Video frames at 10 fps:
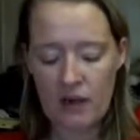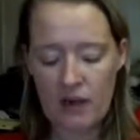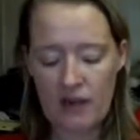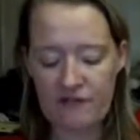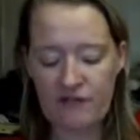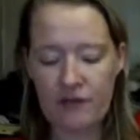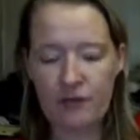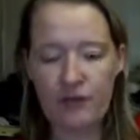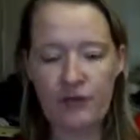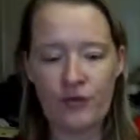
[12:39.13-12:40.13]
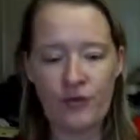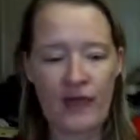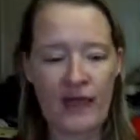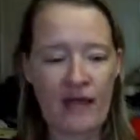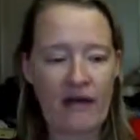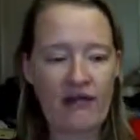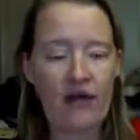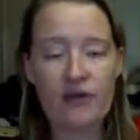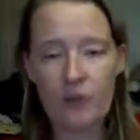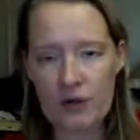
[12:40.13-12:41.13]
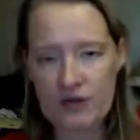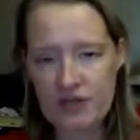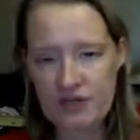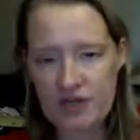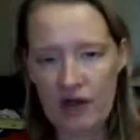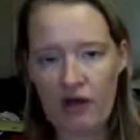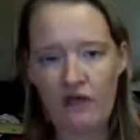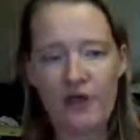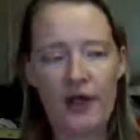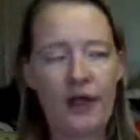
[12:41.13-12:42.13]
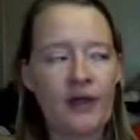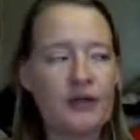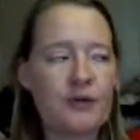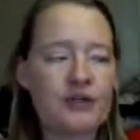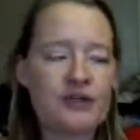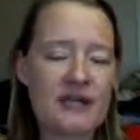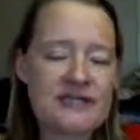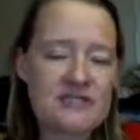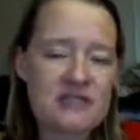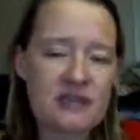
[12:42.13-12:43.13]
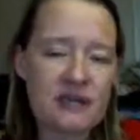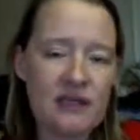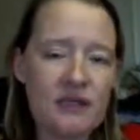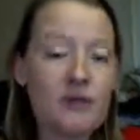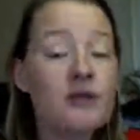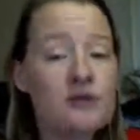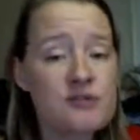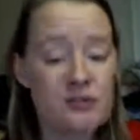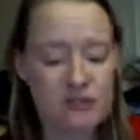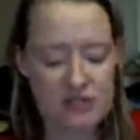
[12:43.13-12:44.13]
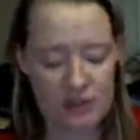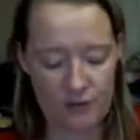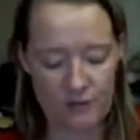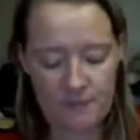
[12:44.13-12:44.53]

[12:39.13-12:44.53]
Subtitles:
If you have overworked yourself and you want a good night's sleep, use moonstone.